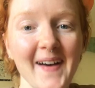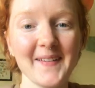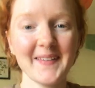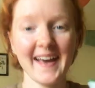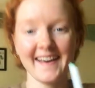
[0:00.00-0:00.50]

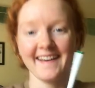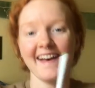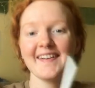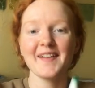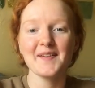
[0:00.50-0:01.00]
Okay,
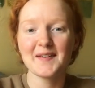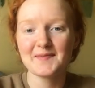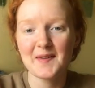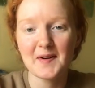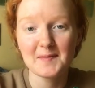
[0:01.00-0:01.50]
hello
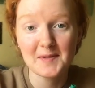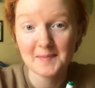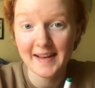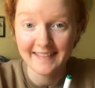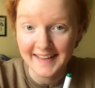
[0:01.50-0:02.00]
and welcome to
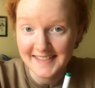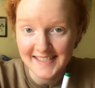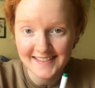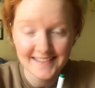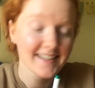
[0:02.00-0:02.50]
my
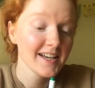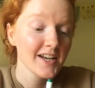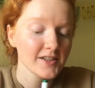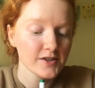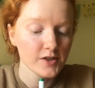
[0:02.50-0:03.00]
lesson.
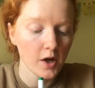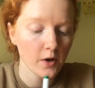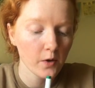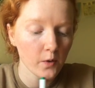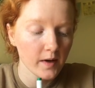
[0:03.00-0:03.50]

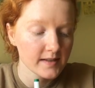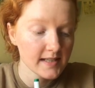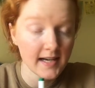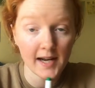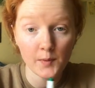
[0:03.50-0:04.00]
So
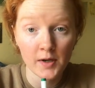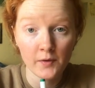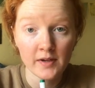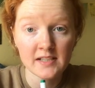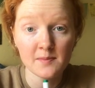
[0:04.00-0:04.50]
today we're
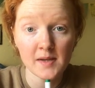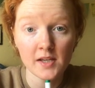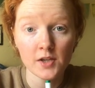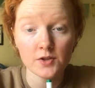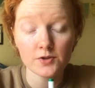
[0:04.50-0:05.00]
going to
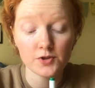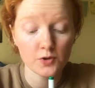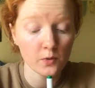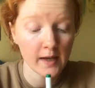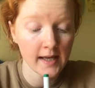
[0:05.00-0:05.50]
be
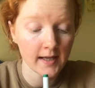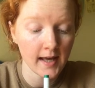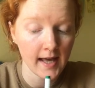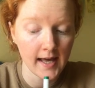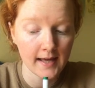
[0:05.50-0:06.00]

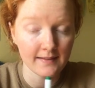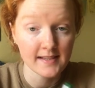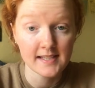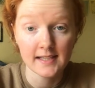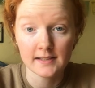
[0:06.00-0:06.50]
doing a
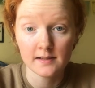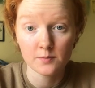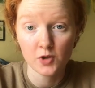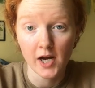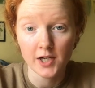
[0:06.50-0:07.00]
lesson in
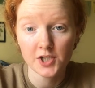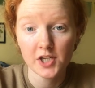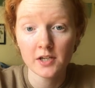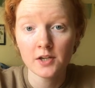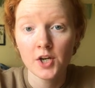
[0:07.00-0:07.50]

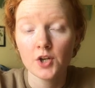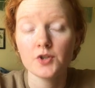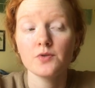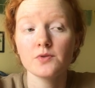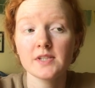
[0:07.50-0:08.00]
subtraction
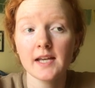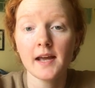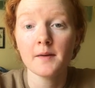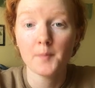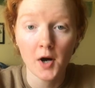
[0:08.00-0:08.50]

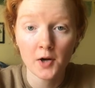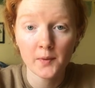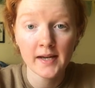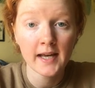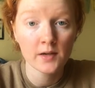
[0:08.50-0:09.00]
using
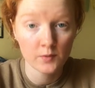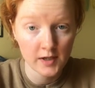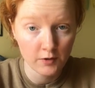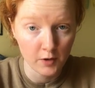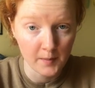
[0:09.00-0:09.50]
borrowing and
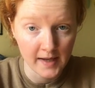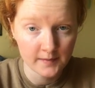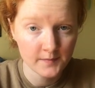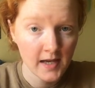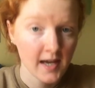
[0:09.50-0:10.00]

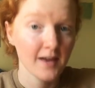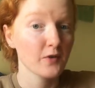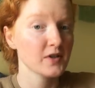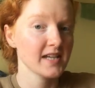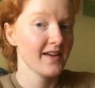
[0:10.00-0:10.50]
regrouping. Of
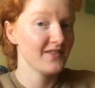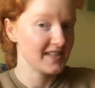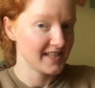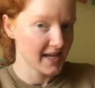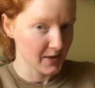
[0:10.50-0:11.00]
course, I have
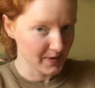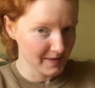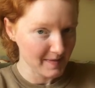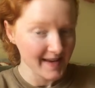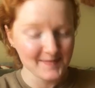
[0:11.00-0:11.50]
Vizzy here
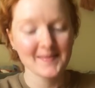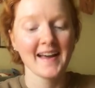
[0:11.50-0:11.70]
with me.